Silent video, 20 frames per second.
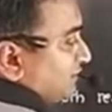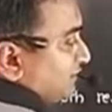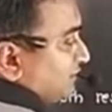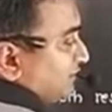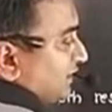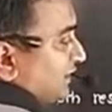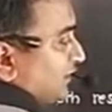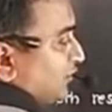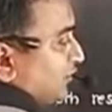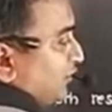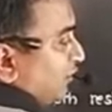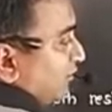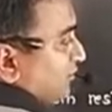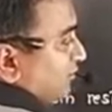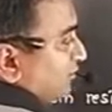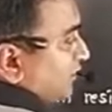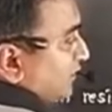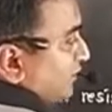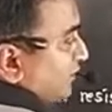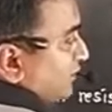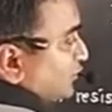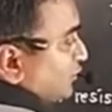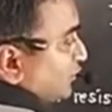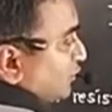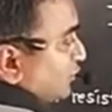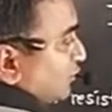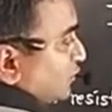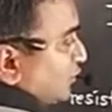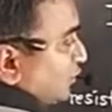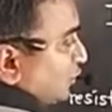3 ohm. So
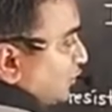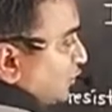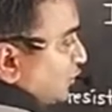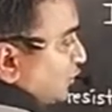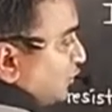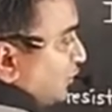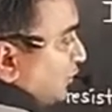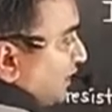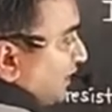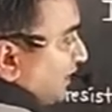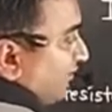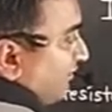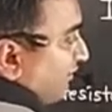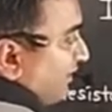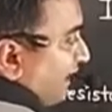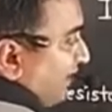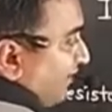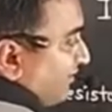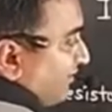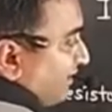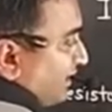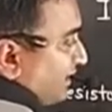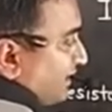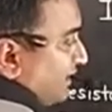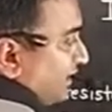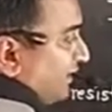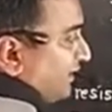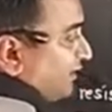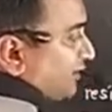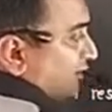totally we having
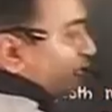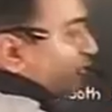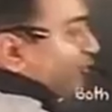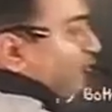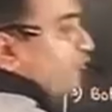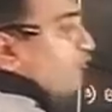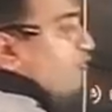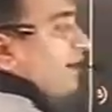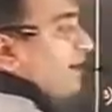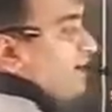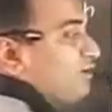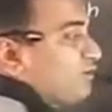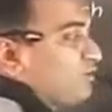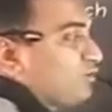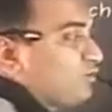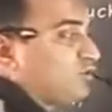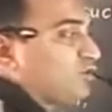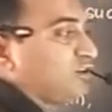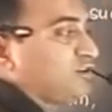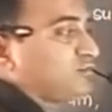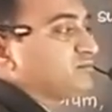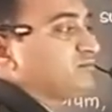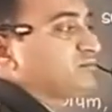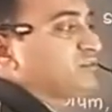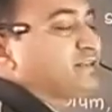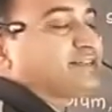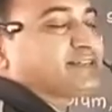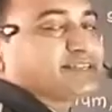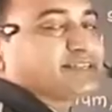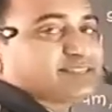here 5
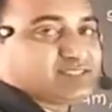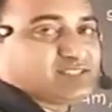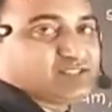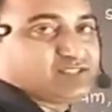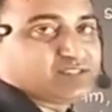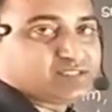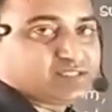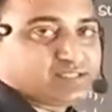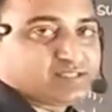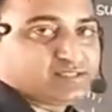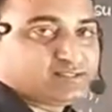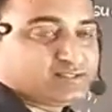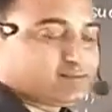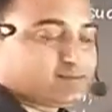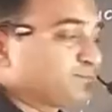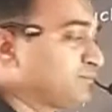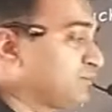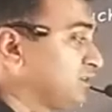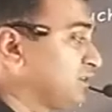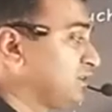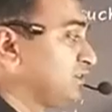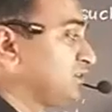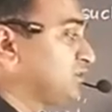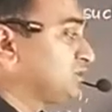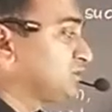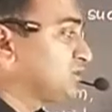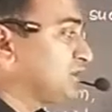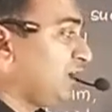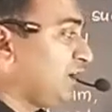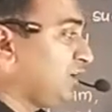ohm resistance.
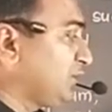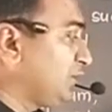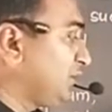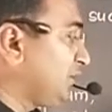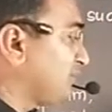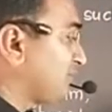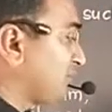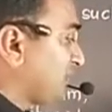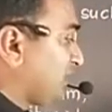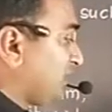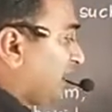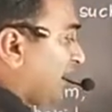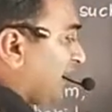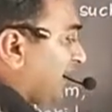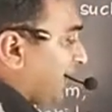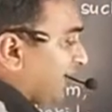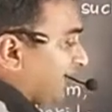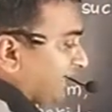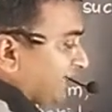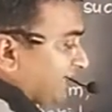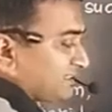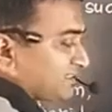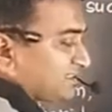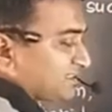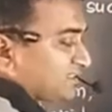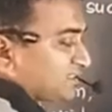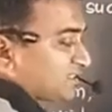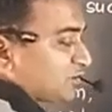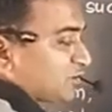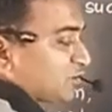So now RS
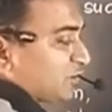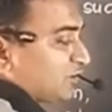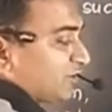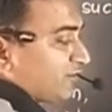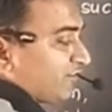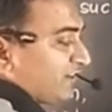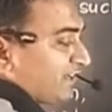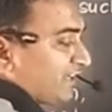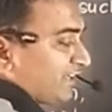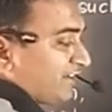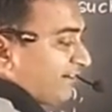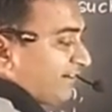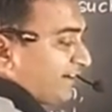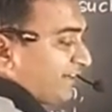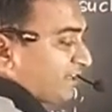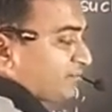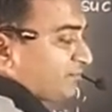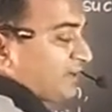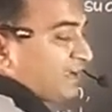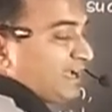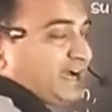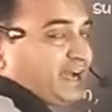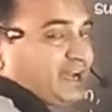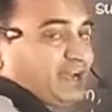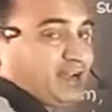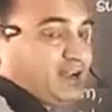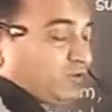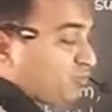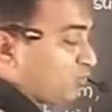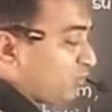is equal to V divided by
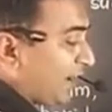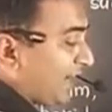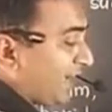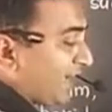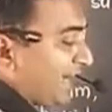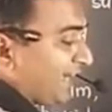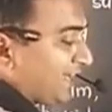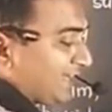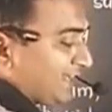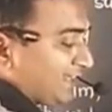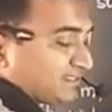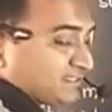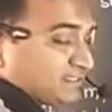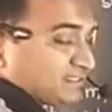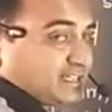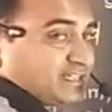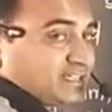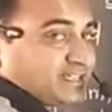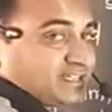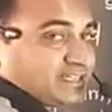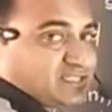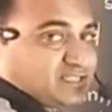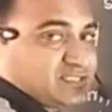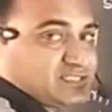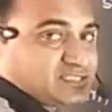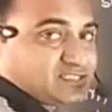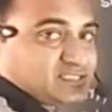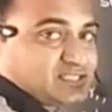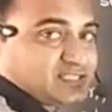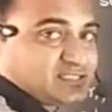R. Why RS?
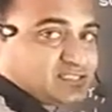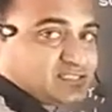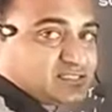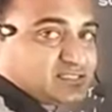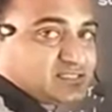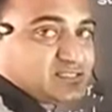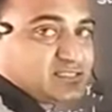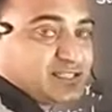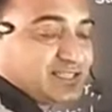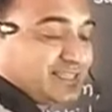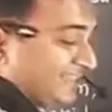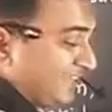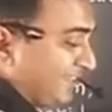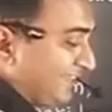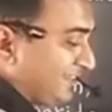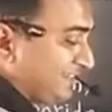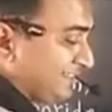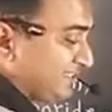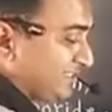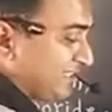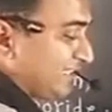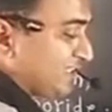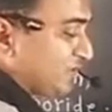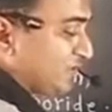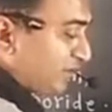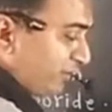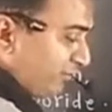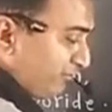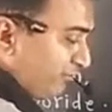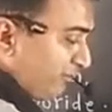Resistance in series,
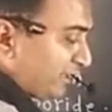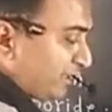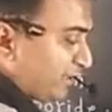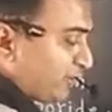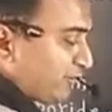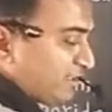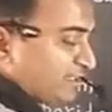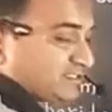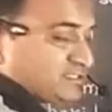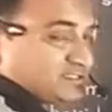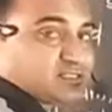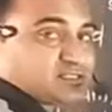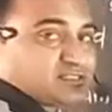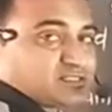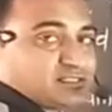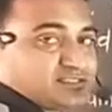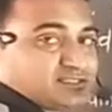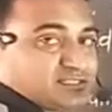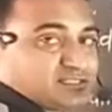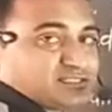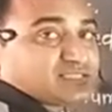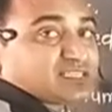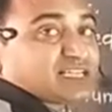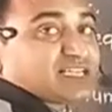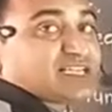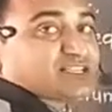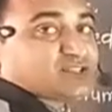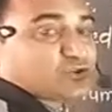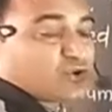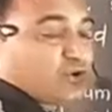the effective resistance in
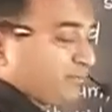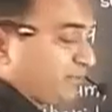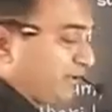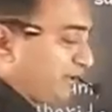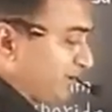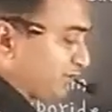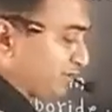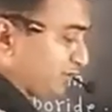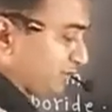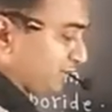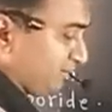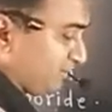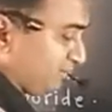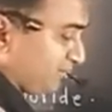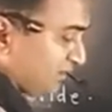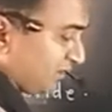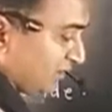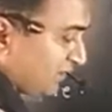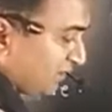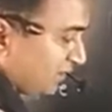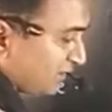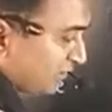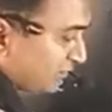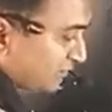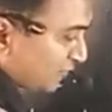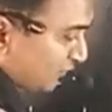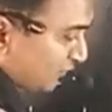series combination. So